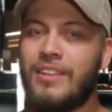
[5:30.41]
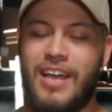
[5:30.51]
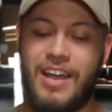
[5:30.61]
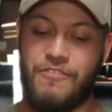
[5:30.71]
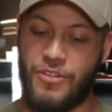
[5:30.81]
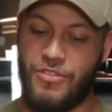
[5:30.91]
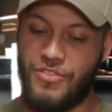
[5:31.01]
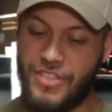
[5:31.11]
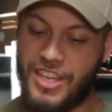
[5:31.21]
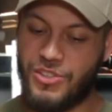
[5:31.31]
And for
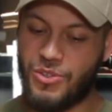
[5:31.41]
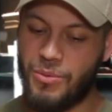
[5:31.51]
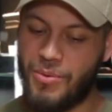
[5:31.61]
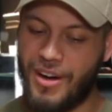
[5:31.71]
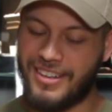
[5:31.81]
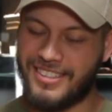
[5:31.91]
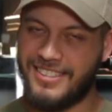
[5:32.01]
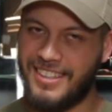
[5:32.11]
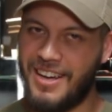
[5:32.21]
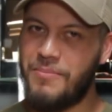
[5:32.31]
these cool products
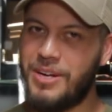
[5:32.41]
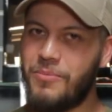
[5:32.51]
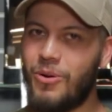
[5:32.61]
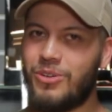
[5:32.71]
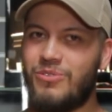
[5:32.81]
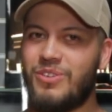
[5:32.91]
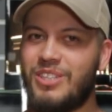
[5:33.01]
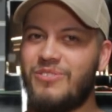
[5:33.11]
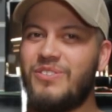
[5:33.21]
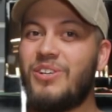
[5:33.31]
and many more, don't
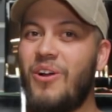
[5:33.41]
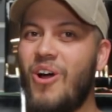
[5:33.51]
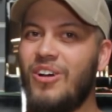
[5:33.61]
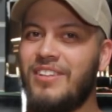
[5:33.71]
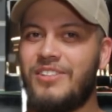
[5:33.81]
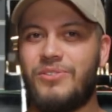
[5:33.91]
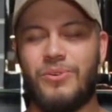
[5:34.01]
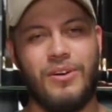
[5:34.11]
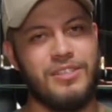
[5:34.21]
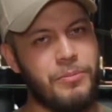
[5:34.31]
forget to visit our online
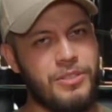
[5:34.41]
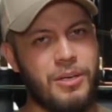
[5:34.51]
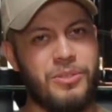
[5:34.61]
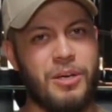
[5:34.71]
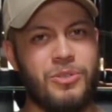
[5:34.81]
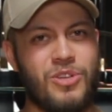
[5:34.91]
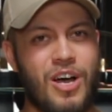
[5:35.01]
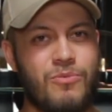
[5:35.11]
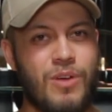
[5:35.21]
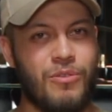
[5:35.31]
store at
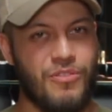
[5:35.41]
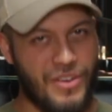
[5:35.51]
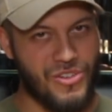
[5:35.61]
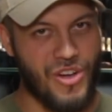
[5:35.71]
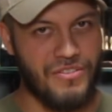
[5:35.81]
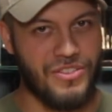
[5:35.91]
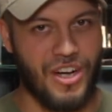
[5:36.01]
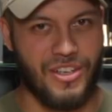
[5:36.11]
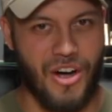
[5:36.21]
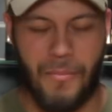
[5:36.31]

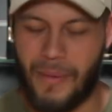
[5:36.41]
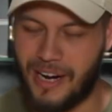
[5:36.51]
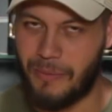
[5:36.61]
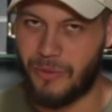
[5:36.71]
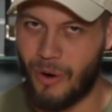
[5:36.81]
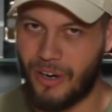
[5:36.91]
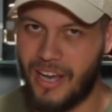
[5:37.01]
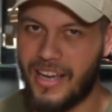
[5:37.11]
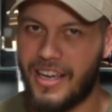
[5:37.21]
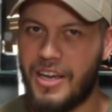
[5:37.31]
www.redwolfairsoft.com. My name is
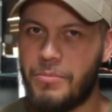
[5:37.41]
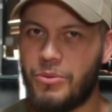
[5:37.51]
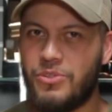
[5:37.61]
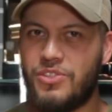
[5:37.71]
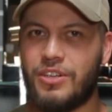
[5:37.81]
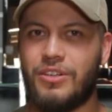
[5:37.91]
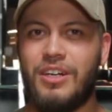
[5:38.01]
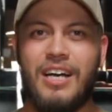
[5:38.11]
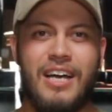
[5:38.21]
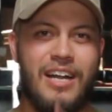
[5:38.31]
Mark, aka Blue Steel,
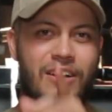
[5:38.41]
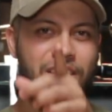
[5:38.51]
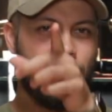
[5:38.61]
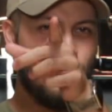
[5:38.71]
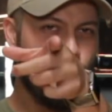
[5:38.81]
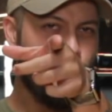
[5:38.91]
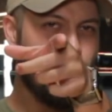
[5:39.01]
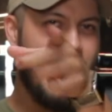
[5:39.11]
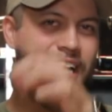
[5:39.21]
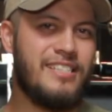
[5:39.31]
and I'll catch you
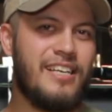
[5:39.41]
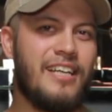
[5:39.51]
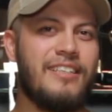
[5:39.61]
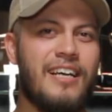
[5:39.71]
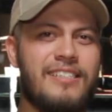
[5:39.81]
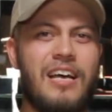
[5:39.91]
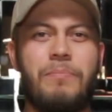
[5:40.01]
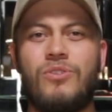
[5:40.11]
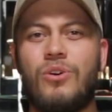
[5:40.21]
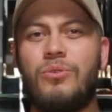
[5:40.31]
guys at the next
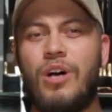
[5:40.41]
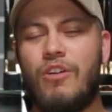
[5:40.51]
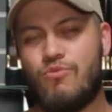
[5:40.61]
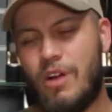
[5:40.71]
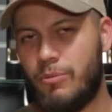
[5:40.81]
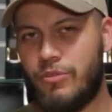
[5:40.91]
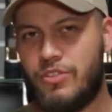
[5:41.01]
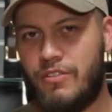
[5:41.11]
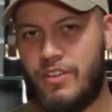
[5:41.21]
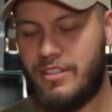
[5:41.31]
episode of RedWolf
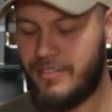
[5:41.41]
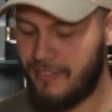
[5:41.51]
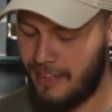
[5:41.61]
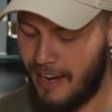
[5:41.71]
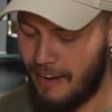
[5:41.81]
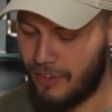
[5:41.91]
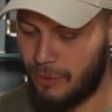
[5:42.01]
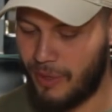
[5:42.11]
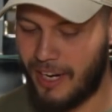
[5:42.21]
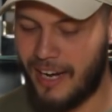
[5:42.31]
TV. Have a
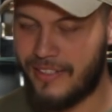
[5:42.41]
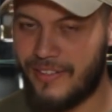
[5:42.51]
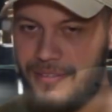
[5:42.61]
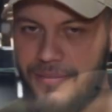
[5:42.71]
good one, guys.